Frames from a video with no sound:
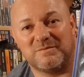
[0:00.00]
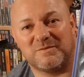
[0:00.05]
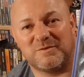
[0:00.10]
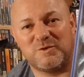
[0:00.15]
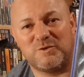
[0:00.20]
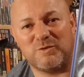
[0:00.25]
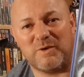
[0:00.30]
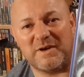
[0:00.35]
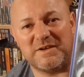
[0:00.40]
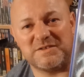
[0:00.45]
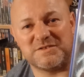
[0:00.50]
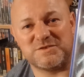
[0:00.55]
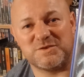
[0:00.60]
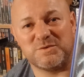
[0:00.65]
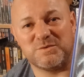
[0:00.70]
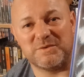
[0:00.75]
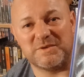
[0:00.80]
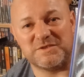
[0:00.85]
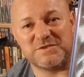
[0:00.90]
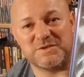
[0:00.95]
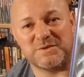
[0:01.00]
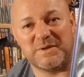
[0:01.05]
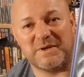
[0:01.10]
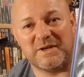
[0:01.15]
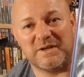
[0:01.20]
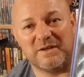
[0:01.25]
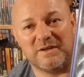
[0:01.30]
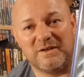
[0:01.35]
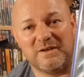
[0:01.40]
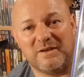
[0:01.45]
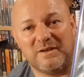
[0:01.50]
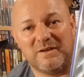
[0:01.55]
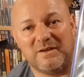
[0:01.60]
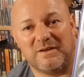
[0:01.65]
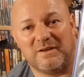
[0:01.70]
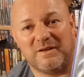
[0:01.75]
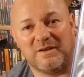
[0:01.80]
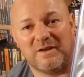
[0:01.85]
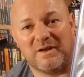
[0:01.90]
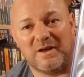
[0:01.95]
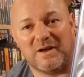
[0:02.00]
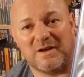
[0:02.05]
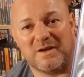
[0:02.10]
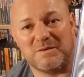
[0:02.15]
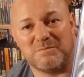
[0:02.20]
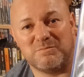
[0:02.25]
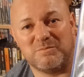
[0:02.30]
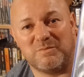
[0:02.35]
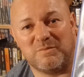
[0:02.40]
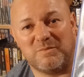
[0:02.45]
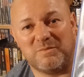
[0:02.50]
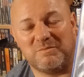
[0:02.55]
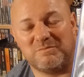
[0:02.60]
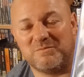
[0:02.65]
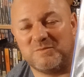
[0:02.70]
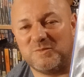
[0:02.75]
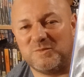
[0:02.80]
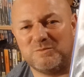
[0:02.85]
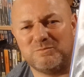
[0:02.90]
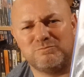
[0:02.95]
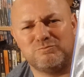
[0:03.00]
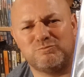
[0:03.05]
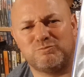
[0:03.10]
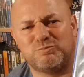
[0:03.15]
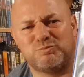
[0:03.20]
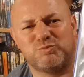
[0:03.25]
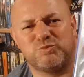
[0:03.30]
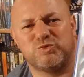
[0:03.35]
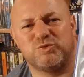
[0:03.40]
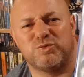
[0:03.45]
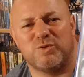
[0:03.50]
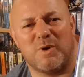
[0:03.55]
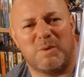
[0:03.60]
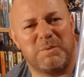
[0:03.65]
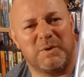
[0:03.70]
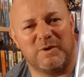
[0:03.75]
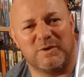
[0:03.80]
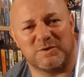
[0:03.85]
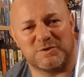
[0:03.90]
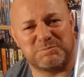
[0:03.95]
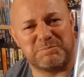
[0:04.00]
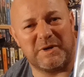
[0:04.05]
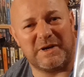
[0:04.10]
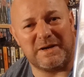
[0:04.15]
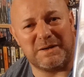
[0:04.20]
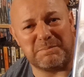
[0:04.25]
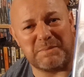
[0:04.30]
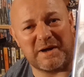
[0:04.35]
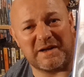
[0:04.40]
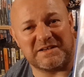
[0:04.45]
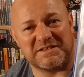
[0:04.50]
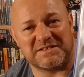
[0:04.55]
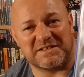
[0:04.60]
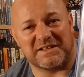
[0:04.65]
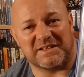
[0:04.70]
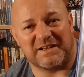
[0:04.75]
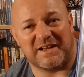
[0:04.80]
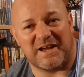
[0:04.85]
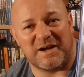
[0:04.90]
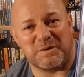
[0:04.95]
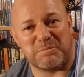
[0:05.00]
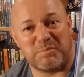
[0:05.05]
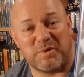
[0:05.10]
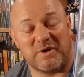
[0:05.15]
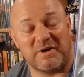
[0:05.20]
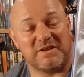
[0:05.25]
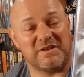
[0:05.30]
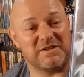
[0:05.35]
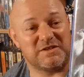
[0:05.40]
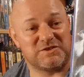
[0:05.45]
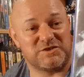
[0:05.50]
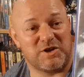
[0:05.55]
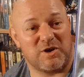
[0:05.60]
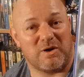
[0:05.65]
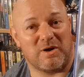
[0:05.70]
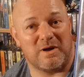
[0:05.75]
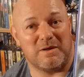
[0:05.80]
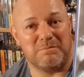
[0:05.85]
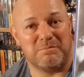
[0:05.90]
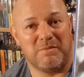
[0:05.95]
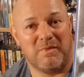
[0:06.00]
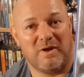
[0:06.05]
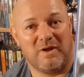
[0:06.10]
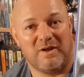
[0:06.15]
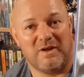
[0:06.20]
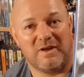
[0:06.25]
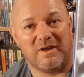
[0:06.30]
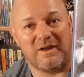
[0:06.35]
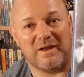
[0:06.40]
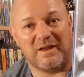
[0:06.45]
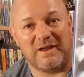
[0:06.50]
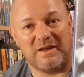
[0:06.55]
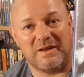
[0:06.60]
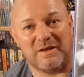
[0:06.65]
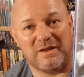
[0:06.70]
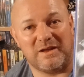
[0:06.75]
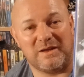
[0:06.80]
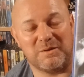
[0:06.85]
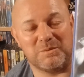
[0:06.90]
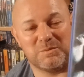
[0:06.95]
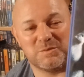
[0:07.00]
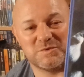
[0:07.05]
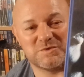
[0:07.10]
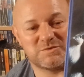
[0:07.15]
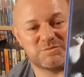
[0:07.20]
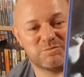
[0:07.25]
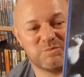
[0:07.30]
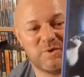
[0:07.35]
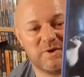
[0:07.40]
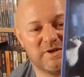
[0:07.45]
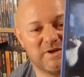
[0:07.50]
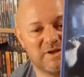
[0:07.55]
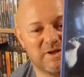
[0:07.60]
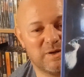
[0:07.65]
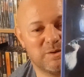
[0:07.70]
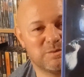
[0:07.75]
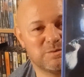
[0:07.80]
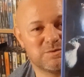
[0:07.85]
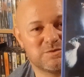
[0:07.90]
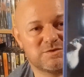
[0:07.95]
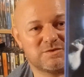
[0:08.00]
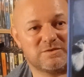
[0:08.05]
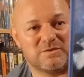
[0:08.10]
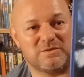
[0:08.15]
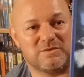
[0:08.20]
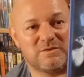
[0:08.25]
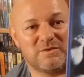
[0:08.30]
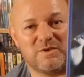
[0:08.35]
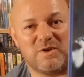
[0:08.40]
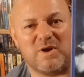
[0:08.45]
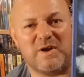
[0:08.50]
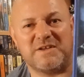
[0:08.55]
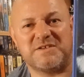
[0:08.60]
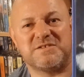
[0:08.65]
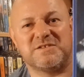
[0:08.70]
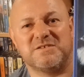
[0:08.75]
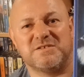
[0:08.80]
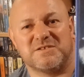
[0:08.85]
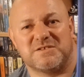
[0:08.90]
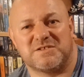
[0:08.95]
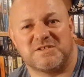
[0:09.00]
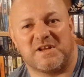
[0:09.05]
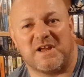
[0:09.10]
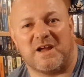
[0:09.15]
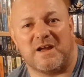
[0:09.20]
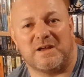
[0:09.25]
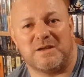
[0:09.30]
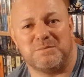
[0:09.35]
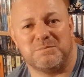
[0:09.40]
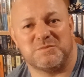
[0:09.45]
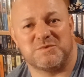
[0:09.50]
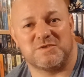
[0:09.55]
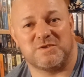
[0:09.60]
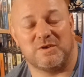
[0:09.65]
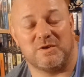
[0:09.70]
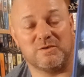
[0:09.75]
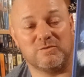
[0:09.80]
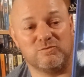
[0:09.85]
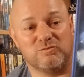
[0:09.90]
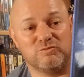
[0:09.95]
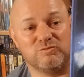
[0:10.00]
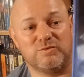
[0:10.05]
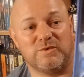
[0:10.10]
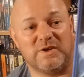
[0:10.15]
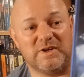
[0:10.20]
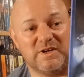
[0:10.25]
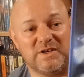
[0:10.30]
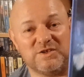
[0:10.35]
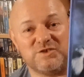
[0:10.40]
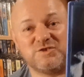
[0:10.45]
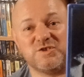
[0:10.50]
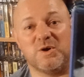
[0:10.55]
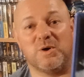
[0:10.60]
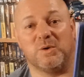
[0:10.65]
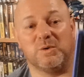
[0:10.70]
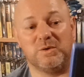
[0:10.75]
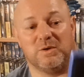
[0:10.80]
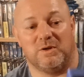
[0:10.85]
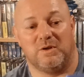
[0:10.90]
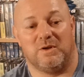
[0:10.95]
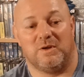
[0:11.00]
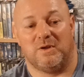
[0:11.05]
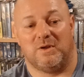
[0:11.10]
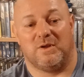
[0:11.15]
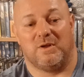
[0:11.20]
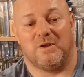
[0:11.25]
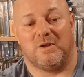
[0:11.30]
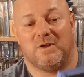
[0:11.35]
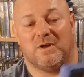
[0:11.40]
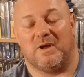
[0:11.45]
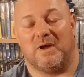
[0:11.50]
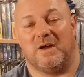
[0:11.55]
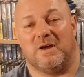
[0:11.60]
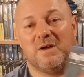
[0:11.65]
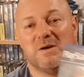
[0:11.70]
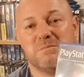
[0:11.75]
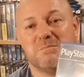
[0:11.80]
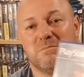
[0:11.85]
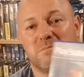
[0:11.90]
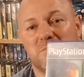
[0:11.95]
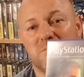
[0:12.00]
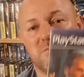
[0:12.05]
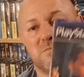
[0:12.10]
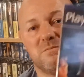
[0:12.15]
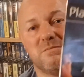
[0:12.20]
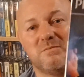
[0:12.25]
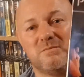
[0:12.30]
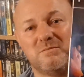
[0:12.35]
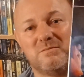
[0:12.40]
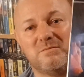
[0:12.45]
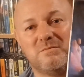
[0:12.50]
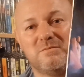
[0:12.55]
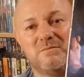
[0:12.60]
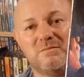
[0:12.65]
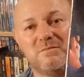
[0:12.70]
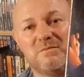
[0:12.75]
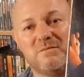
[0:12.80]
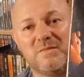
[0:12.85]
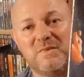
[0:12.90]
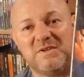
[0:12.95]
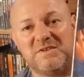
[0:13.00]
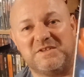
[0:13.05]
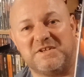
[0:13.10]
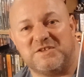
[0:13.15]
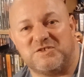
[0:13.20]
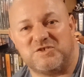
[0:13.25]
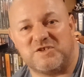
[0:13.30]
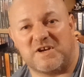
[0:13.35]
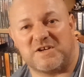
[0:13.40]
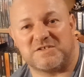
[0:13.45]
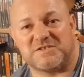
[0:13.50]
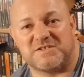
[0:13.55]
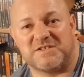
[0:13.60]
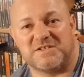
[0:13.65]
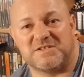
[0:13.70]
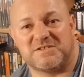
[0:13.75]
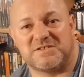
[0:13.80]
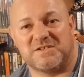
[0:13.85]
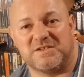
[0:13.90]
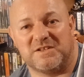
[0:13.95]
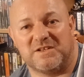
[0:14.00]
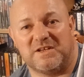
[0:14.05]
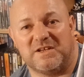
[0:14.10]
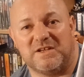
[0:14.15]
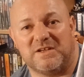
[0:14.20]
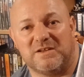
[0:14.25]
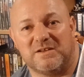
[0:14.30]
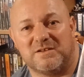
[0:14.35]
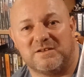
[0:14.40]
great story to it. Um, Proper looks Billy Basic now, but at the time, it was one of those licensed games that really shone, um, and did justice to the